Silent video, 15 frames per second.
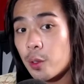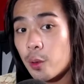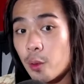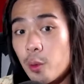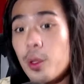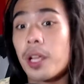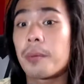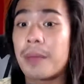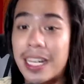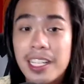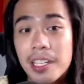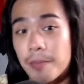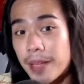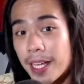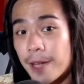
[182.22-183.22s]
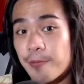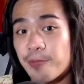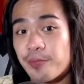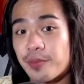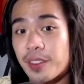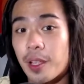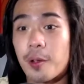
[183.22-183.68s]
who we are meant to be,
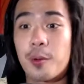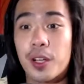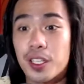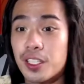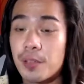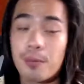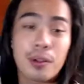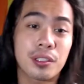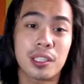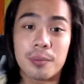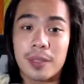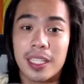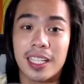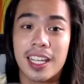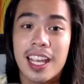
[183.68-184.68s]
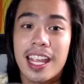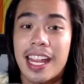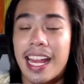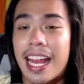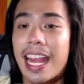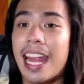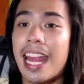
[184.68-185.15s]
who we are supposed to be,
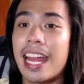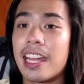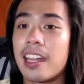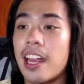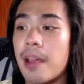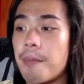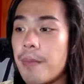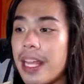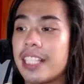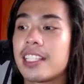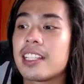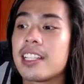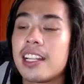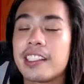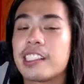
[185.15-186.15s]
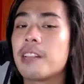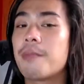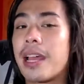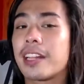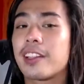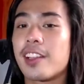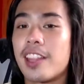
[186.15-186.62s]
and makes us a little
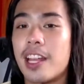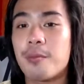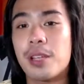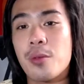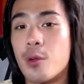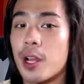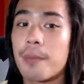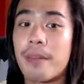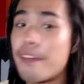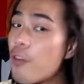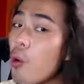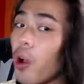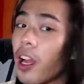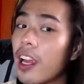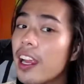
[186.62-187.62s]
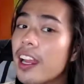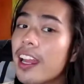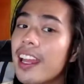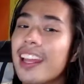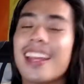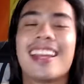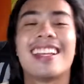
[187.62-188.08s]
better than we were before.
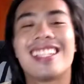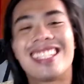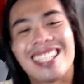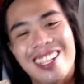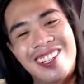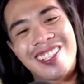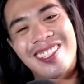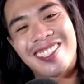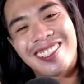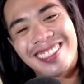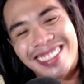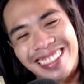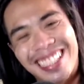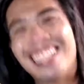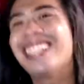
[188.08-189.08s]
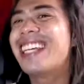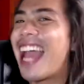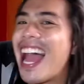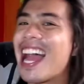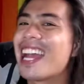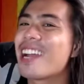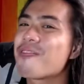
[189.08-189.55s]
So, yeah,
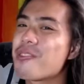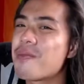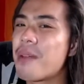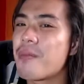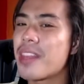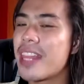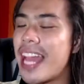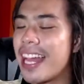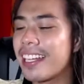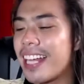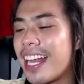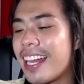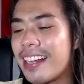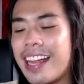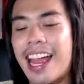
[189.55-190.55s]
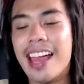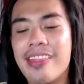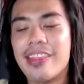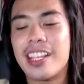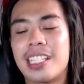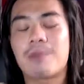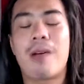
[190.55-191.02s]
remember that. And again,
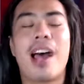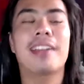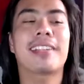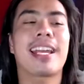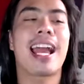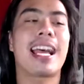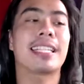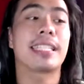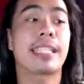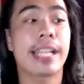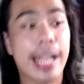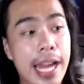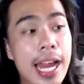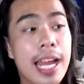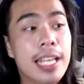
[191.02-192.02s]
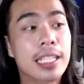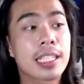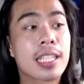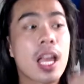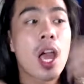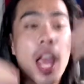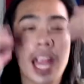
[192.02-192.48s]
this podcast is
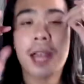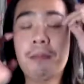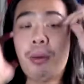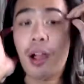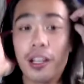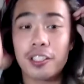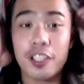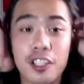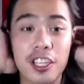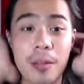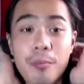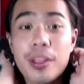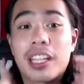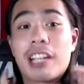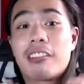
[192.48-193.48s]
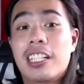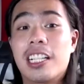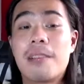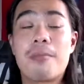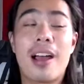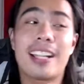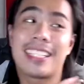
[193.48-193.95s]
in partnership with Guerilla
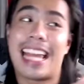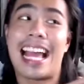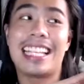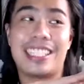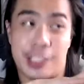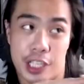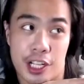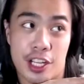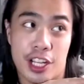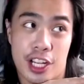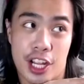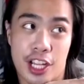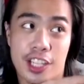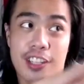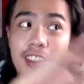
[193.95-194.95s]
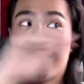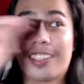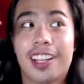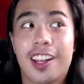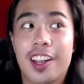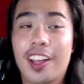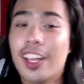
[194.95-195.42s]
Podcast Syndicate.
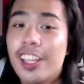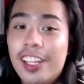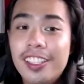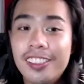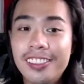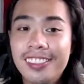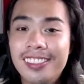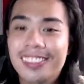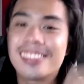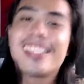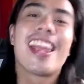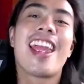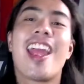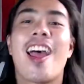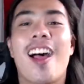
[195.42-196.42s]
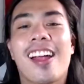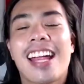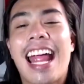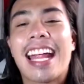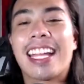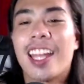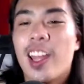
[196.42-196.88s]
Da-da-da-dun. All
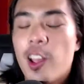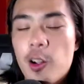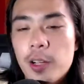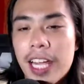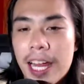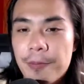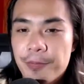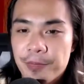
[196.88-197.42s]
right. Okay.